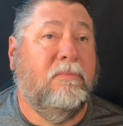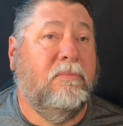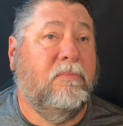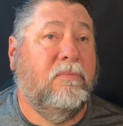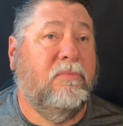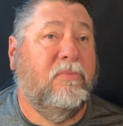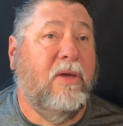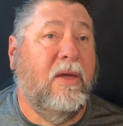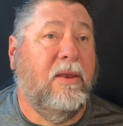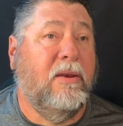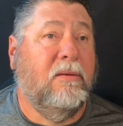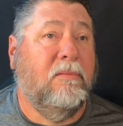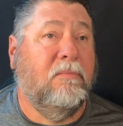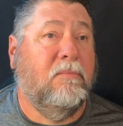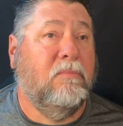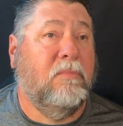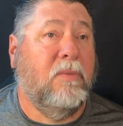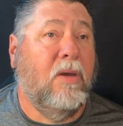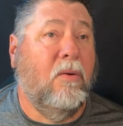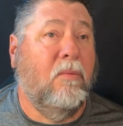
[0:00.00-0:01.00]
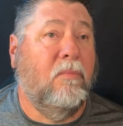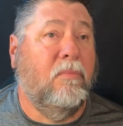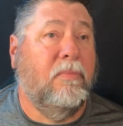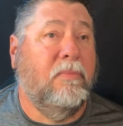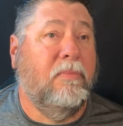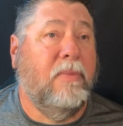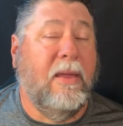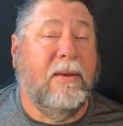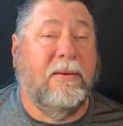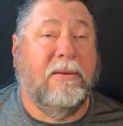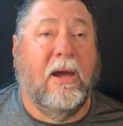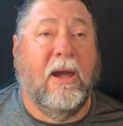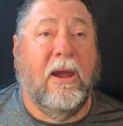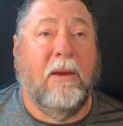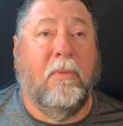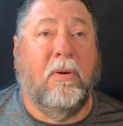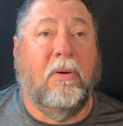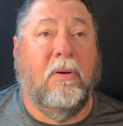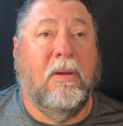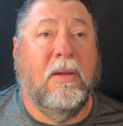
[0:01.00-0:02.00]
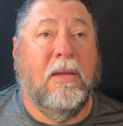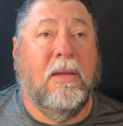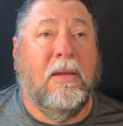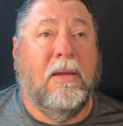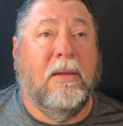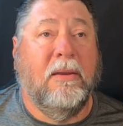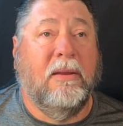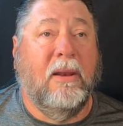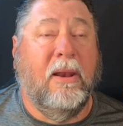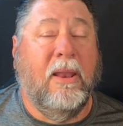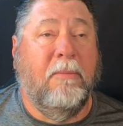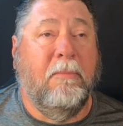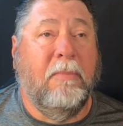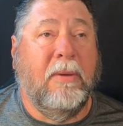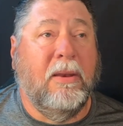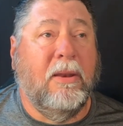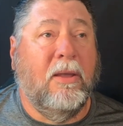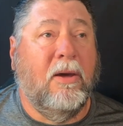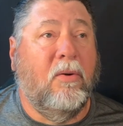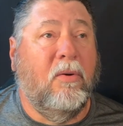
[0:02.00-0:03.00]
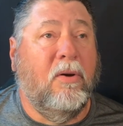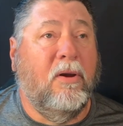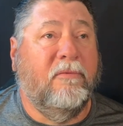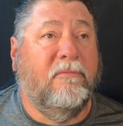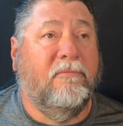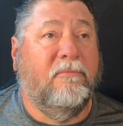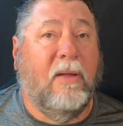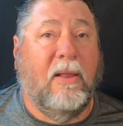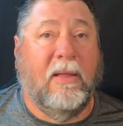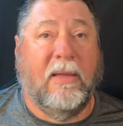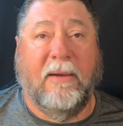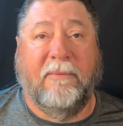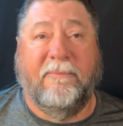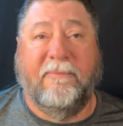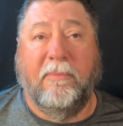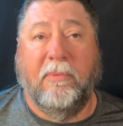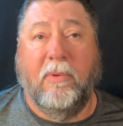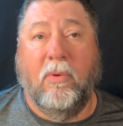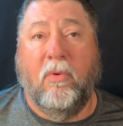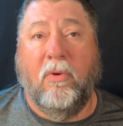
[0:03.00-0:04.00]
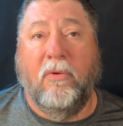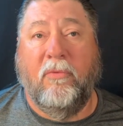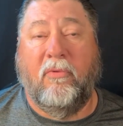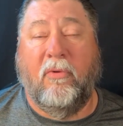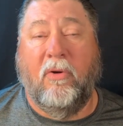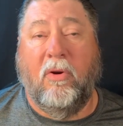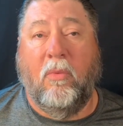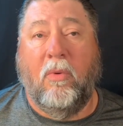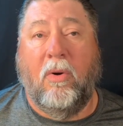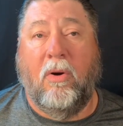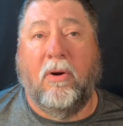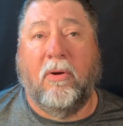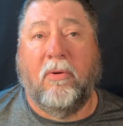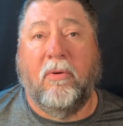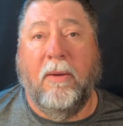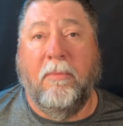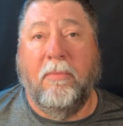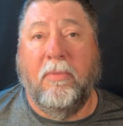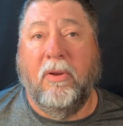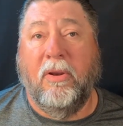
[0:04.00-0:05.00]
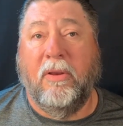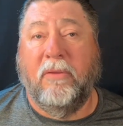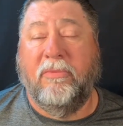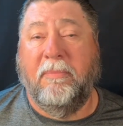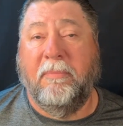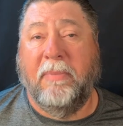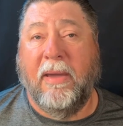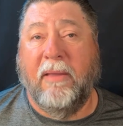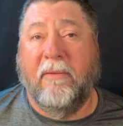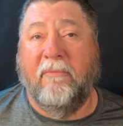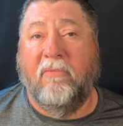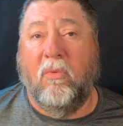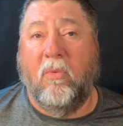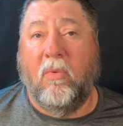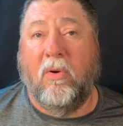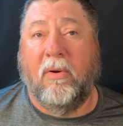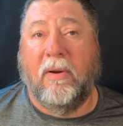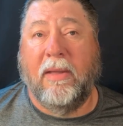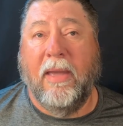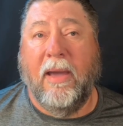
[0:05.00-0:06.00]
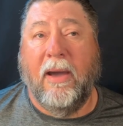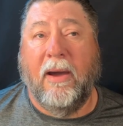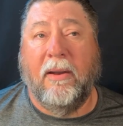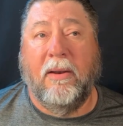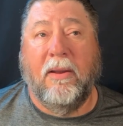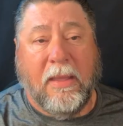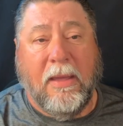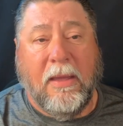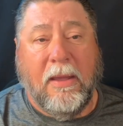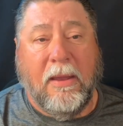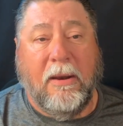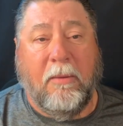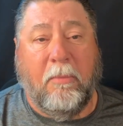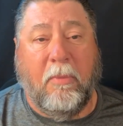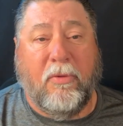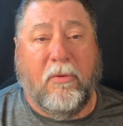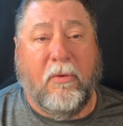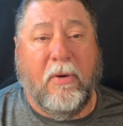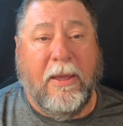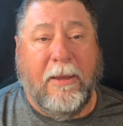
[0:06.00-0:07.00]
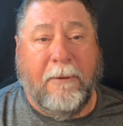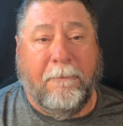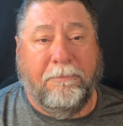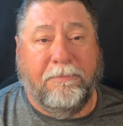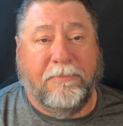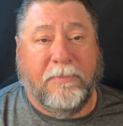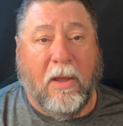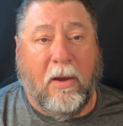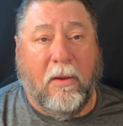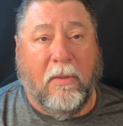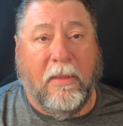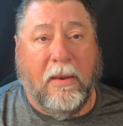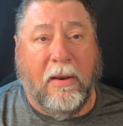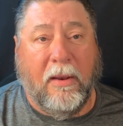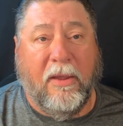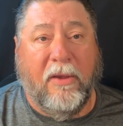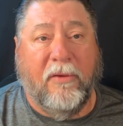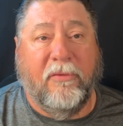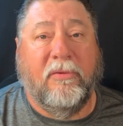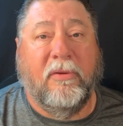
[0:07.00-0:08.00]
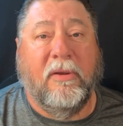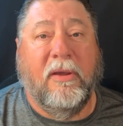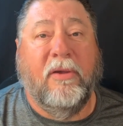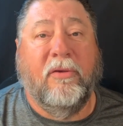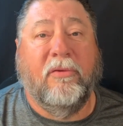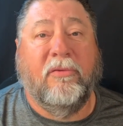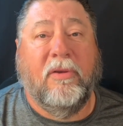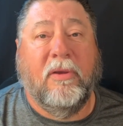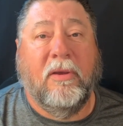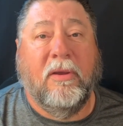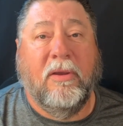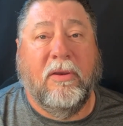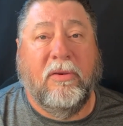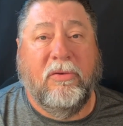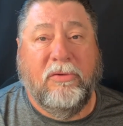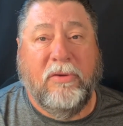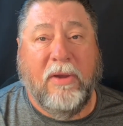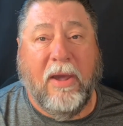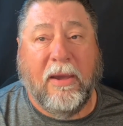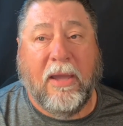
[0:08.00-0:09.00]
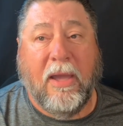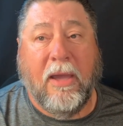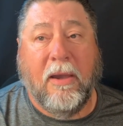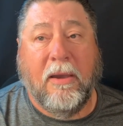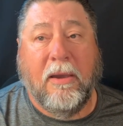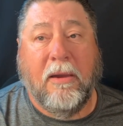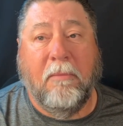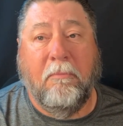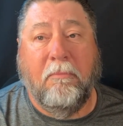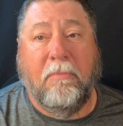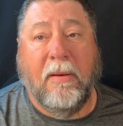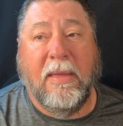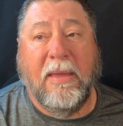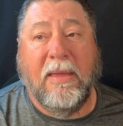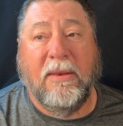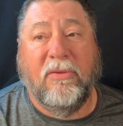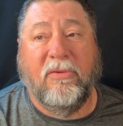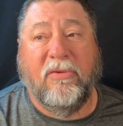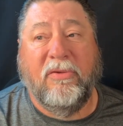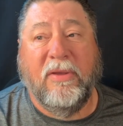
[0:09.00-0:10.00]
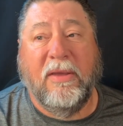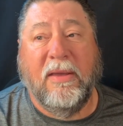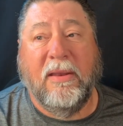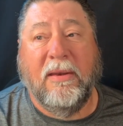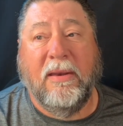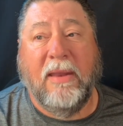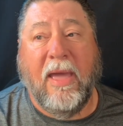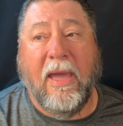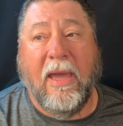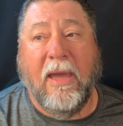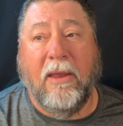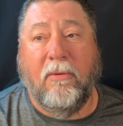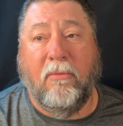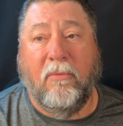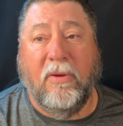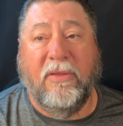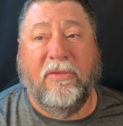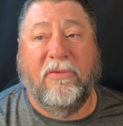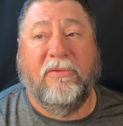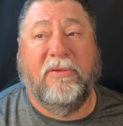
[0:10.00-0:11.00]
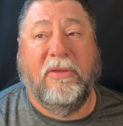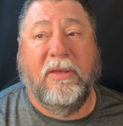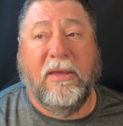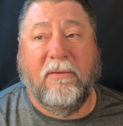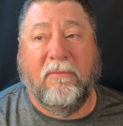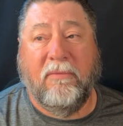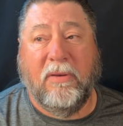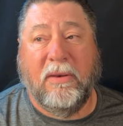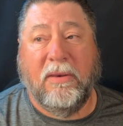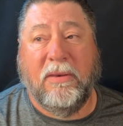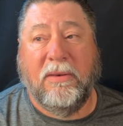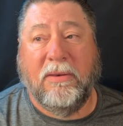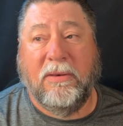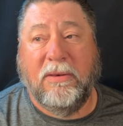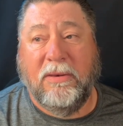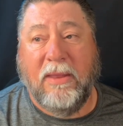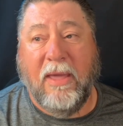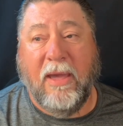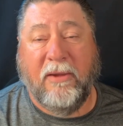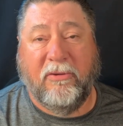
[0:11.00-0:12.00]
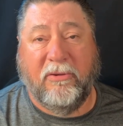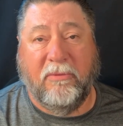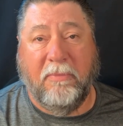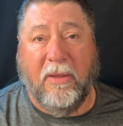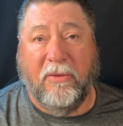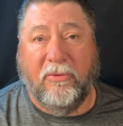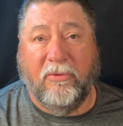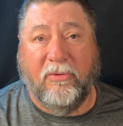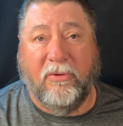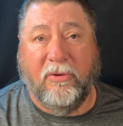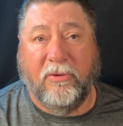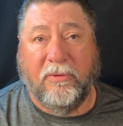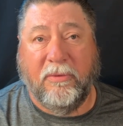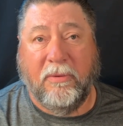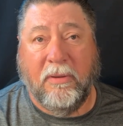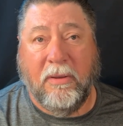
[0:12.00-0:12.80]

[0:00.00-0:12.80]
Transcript: set, you know, that timer to let me know if, like, if I'm going for a walk or I'm doing some kind of a workout. Number three on the list is check, complete, send, and receive text messages.